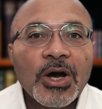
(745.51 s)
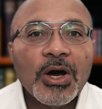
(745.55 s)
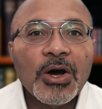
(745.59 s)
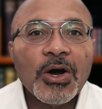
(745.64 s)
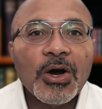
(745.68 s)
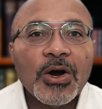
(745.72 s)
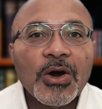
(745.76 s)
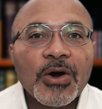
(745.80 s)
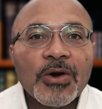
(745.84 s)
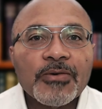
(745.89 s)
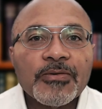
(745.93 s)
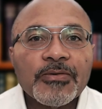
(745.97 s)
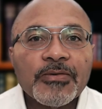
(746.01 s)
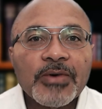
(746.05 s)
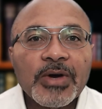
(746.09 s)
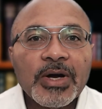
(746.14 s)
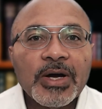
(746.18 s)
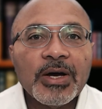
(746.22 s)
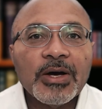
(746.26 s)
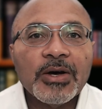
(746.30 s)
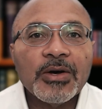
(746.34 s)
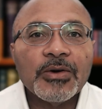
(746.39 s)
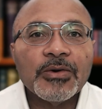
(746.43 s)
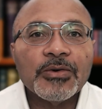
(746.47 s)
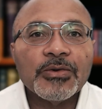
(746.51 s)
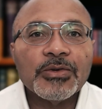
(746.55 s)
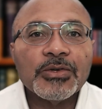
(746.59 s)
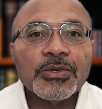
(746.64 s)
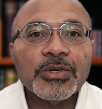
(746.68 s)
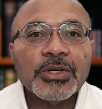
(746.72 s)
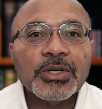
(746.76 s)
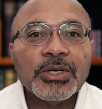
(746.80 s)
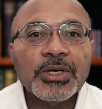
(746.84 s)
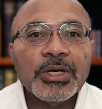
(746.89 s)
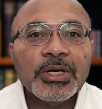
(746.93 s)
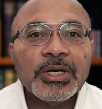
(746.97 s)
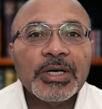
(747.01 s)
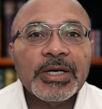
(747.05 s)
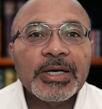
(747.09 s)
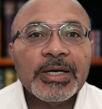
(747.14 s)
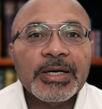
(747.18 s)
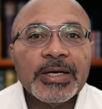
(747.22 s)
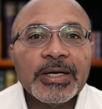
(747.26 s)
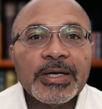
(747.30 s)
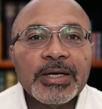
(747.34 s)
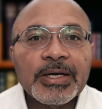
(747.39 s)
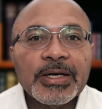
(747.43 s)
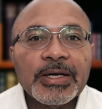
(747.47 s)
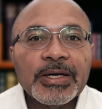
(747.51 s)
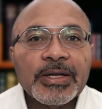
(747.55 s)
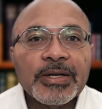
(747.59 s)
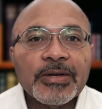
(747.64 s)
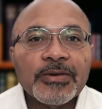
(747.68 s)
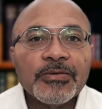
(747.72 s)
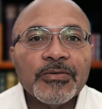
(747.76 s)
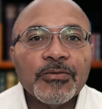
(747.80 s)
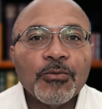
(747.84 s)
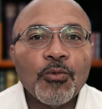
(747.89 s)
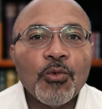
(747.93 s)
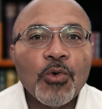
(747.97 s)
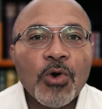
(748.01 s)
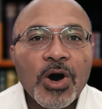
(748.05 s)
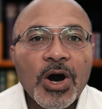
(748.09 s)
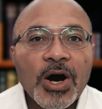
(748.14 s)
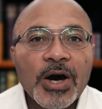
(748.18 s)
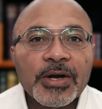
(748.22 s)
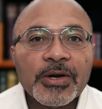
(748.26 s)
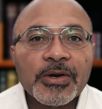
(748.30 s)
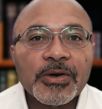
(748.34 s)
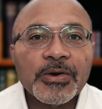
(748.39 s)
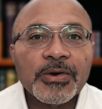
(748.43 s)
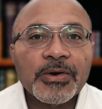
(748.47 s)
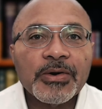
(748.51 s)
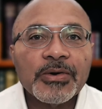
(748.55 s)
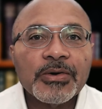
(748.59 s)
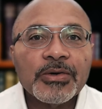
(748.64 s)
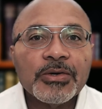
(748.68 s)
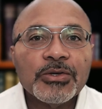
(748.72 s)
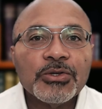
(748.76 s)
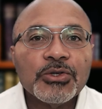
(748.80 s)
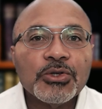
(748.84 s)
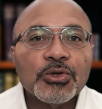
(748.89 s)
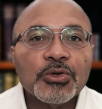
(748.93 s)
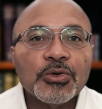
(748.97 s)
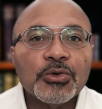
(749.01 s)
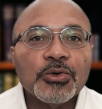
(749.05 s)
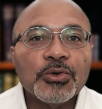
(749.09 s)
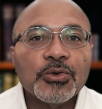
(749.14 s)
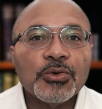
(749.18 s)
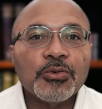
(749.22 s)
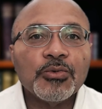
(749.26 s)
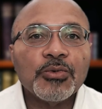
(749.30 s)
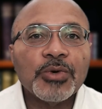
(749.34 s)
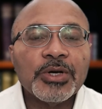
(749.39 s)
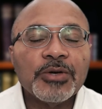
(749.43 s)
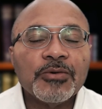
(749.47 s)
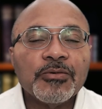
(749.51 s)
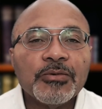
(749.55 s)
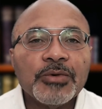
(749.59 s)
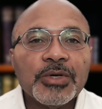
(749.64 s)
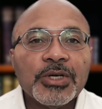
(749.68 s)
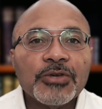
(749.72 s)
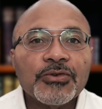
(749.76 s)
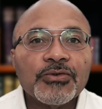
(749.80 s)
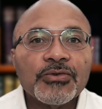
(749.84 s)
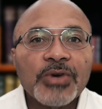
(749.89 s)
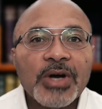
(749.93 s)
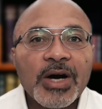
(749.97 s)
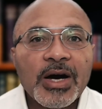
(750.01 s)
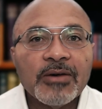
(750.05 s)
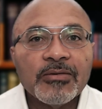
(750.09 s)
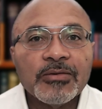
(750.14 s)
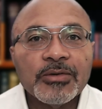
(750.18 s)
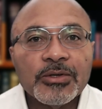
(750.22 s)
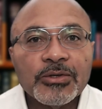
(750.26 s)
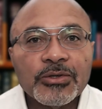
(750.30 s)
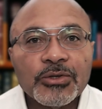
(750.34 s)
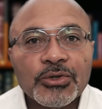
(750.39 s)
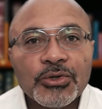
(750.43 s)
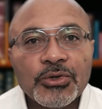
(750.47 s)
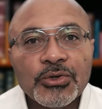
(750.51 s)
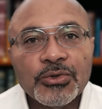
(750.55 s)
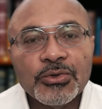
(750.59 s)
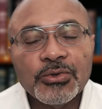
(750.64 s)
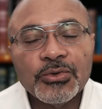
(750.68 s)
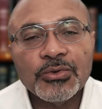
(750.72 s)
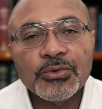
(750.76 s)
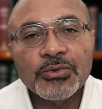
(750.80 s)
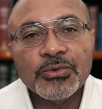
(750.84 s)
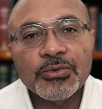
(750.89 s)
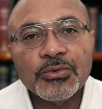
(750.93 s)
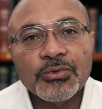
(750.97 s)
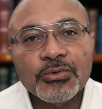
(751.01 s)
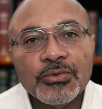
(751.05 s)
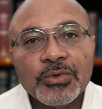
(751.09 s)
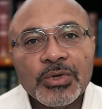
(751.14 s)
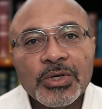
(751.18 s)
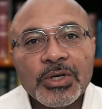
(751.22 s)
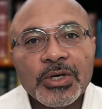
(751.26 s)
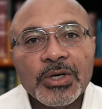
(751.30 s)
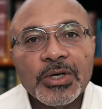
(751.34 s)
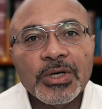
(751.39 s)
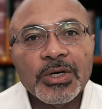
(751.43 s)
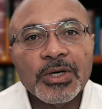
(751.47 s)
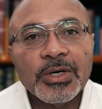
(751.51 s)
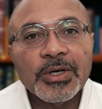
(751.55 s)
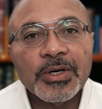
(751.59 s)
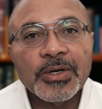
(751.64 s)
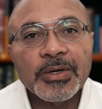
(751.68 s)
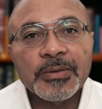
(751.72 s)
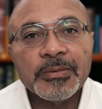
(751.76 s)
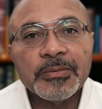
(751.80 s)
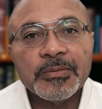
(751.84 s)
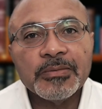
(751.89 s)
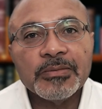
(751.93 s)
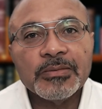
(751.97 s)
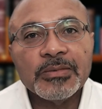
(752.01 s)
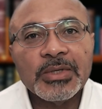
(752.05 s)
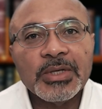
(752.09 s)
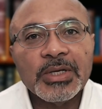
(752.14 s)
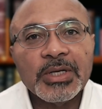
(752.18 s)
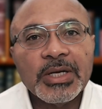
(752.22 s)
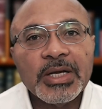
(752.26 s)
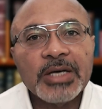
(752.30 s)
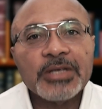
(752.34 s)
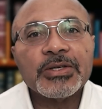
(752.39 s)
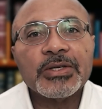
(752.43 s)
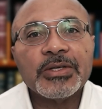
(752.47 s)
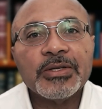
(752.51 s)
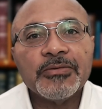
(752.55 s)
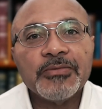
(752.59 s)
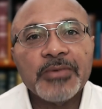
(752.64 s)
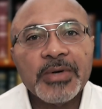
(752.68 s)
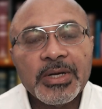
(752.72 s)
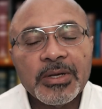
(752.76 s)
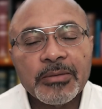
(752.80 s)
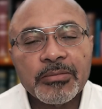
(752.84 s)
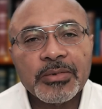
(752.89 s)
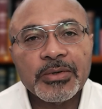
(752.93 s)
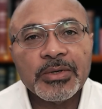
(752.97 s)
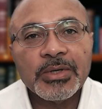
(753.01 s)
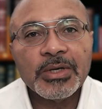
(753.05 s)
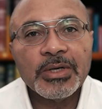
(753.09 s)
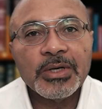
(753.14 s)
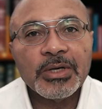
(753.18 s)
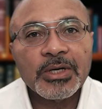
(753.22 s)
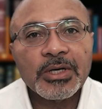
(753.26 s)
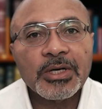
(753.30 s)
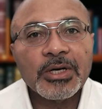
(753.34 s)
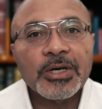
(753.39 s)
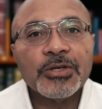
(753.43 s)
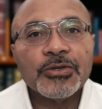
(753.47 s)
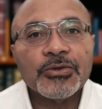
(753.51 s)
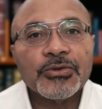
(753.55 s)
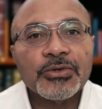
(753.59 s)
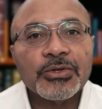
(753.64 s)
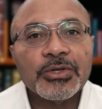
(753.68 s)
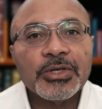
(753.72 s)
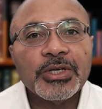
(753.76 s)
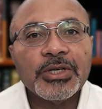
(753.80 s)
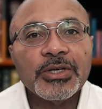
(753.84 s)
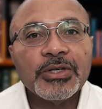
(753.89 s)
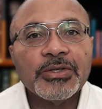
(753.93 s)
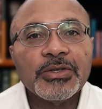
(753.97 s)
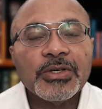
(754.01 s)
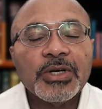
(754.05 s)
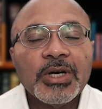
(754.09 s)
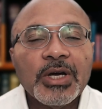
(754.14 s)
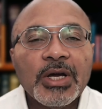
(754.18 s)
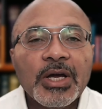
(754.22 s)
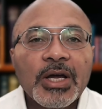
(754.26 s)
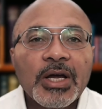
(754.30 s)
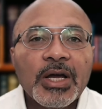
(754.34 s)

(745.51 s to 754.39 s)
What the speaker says: are found in water, so when we travel to less developed countries